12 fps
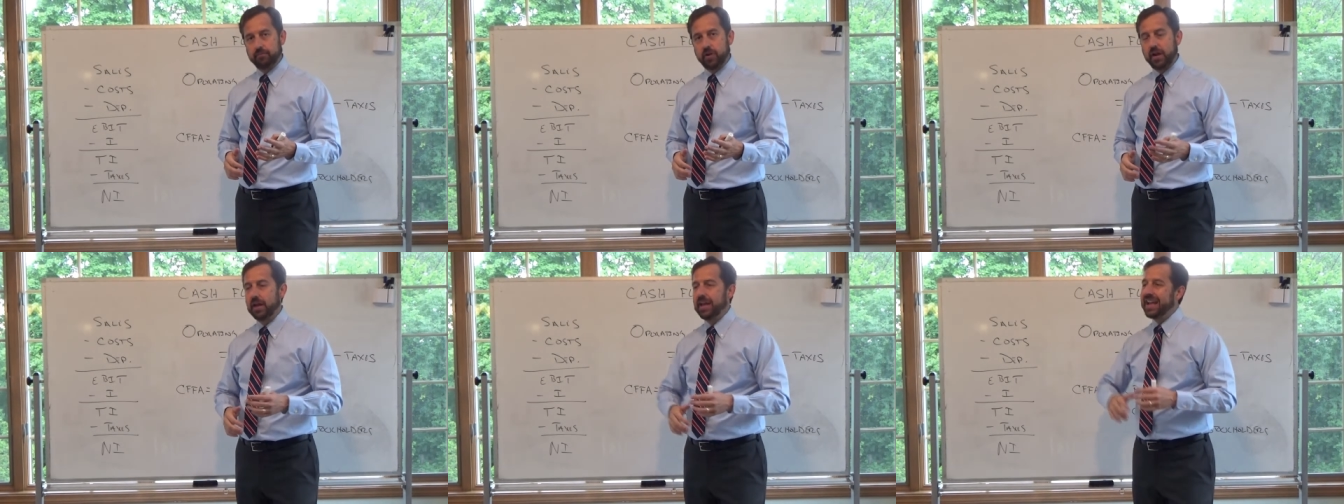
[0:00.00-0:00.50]

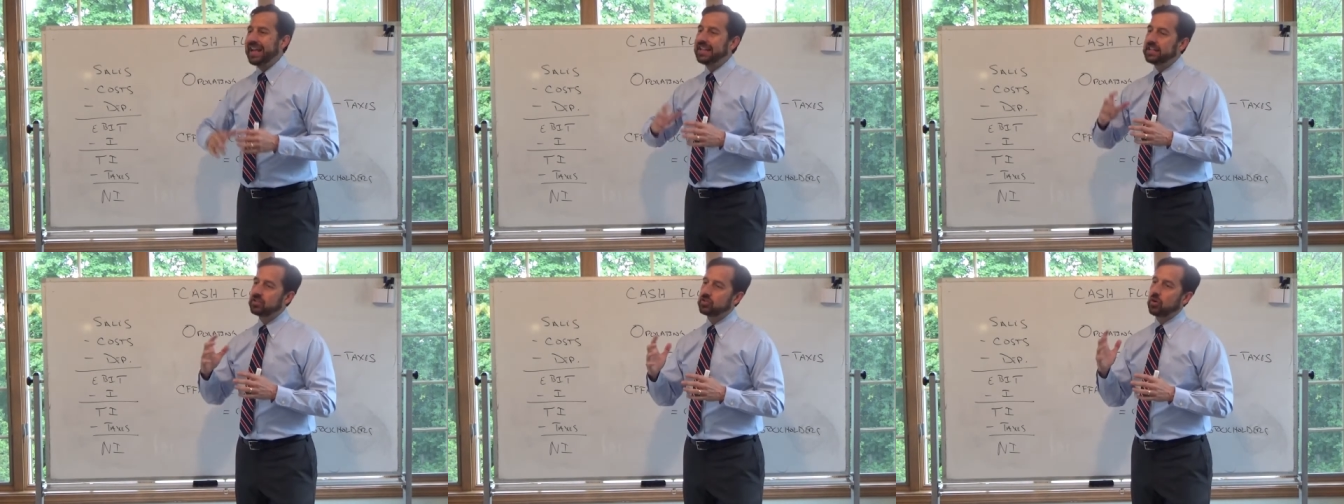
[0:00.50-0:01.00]
right? And
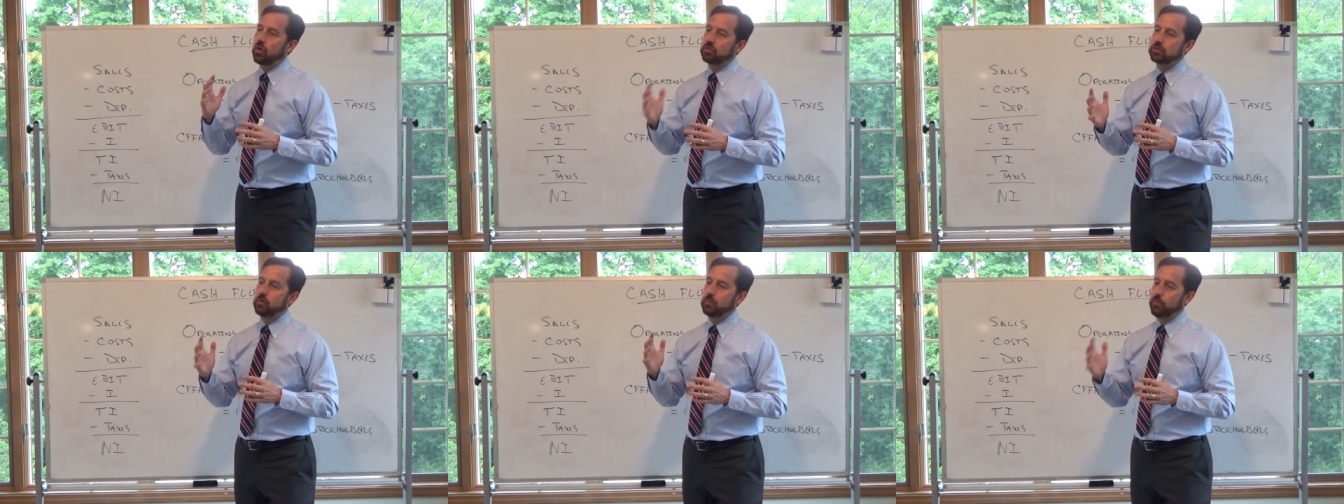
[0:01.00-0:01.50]
this is
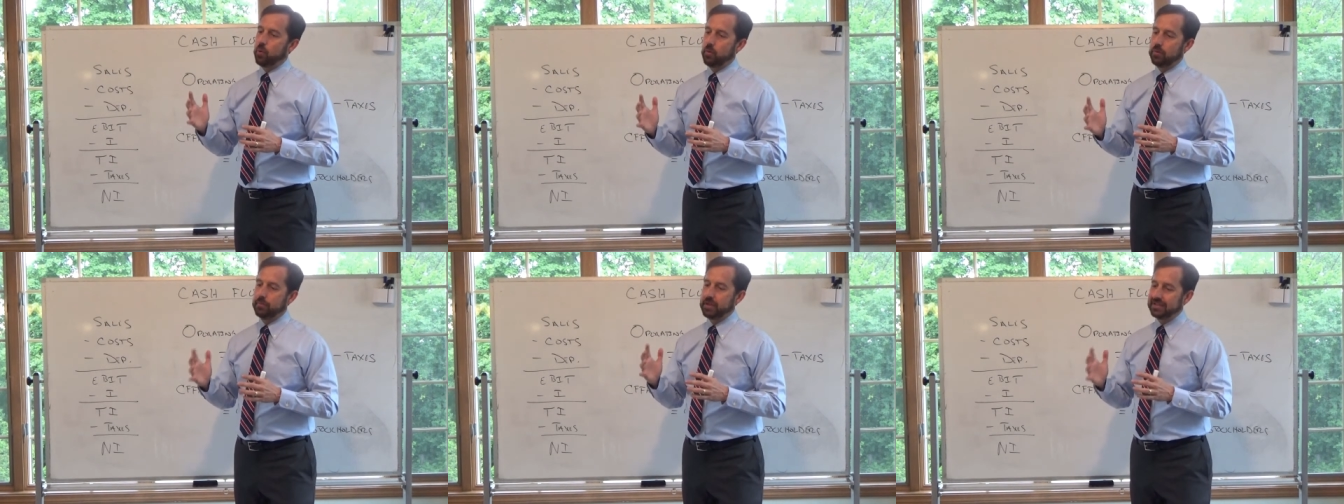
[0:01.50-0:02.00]
also
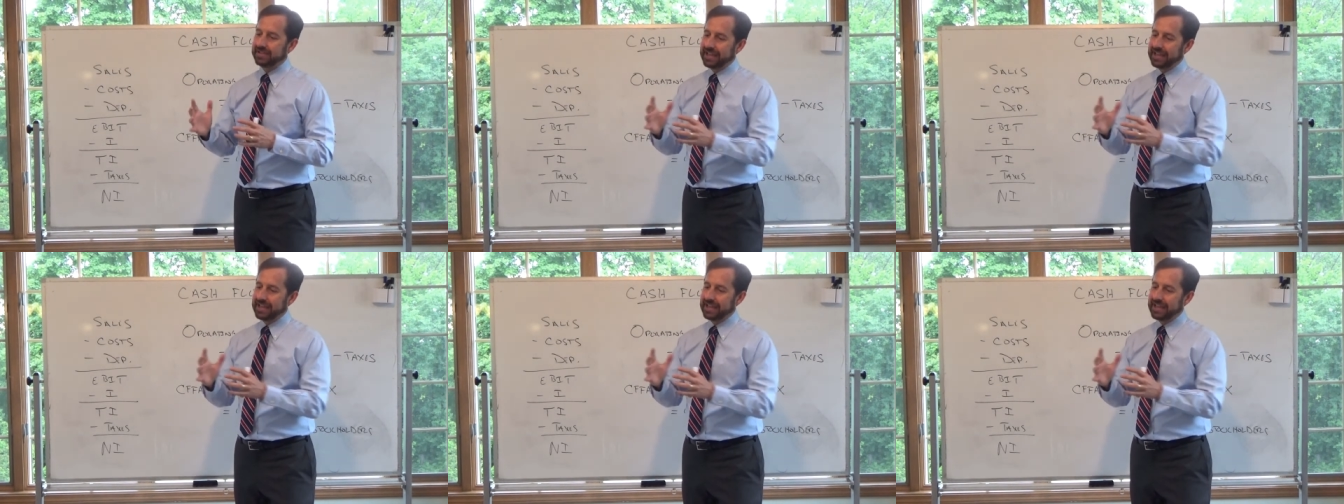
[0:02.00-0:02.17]
important because,